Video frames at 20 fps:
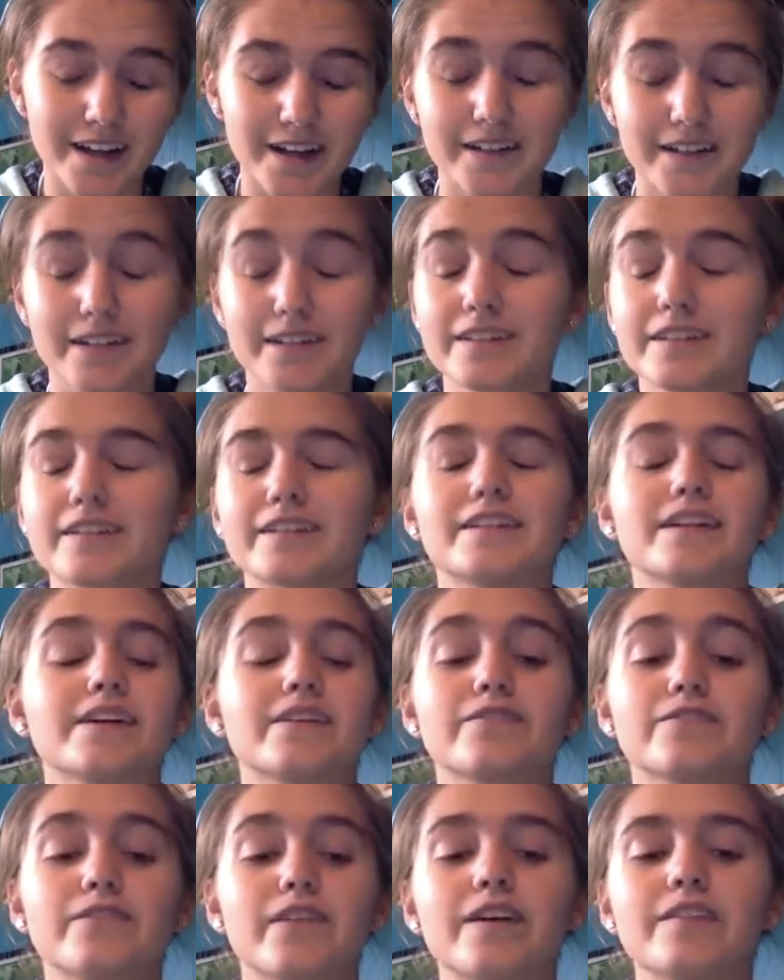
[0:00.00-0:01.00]
I got, I had,
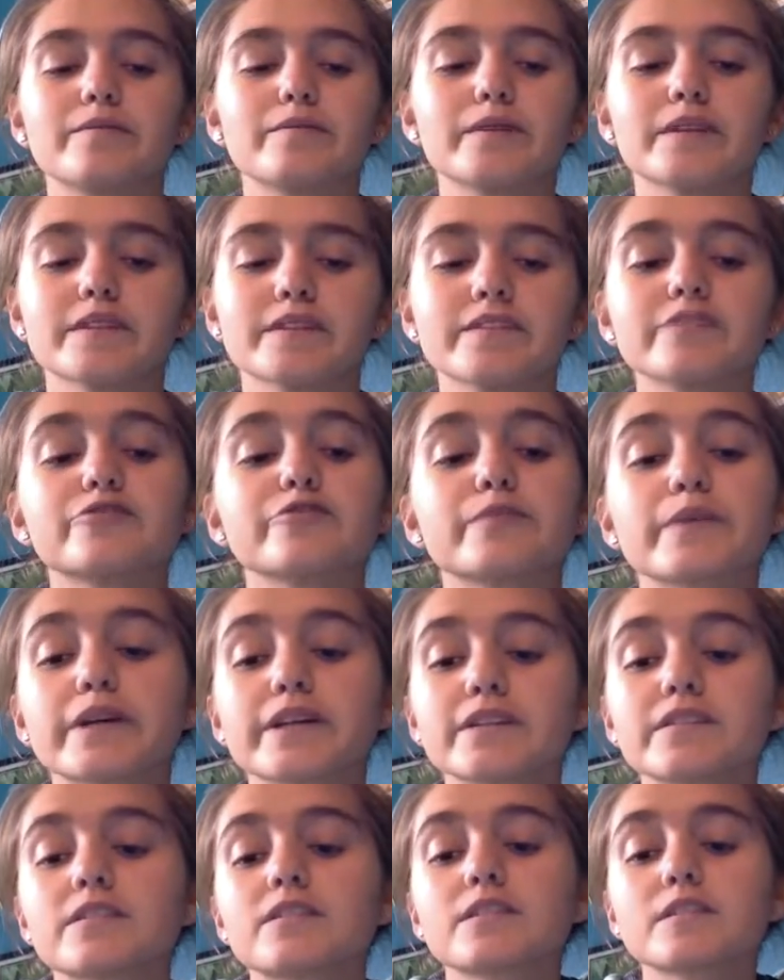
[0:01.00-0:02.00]
like, five pieces of
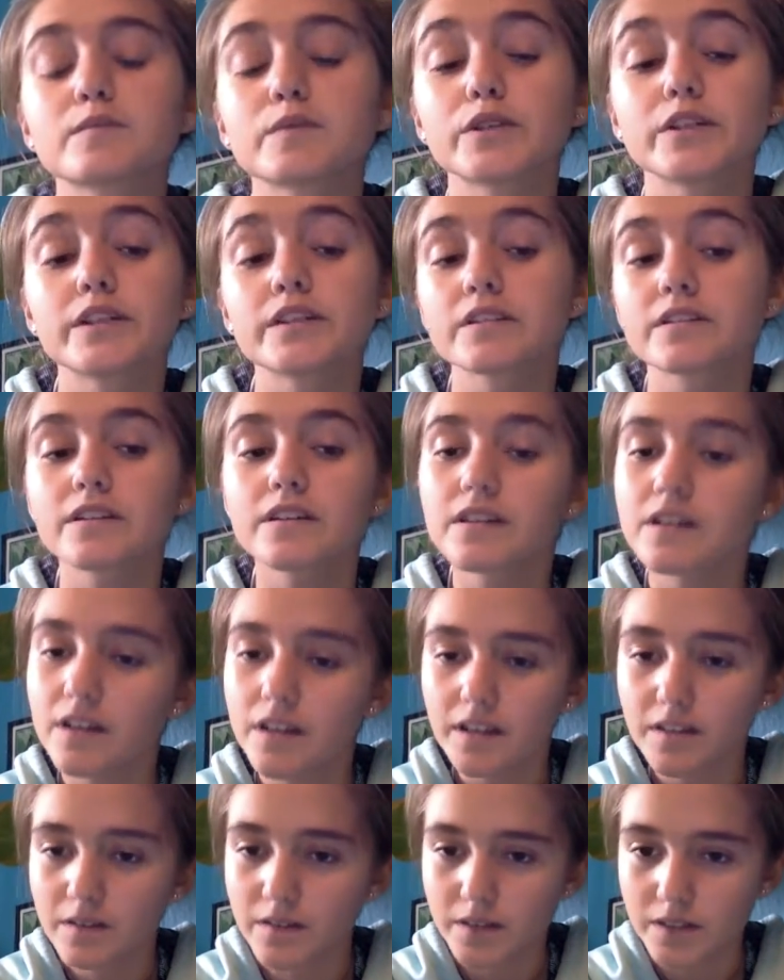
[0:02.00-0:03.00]
bacon the next morning.
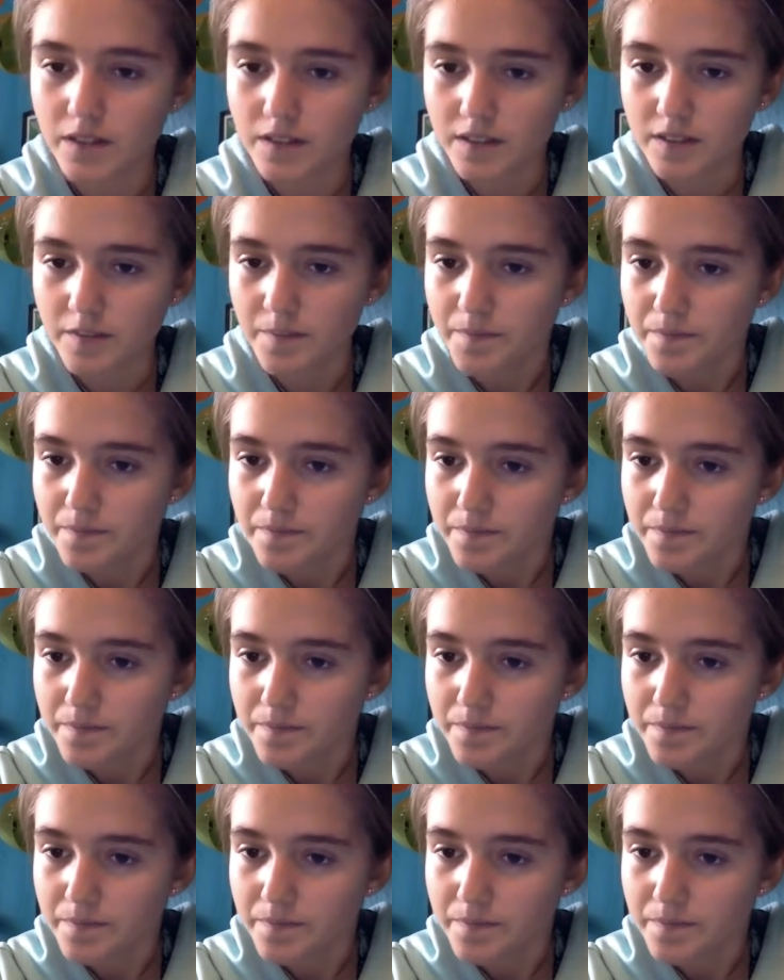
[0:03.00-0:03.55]
It was awesome.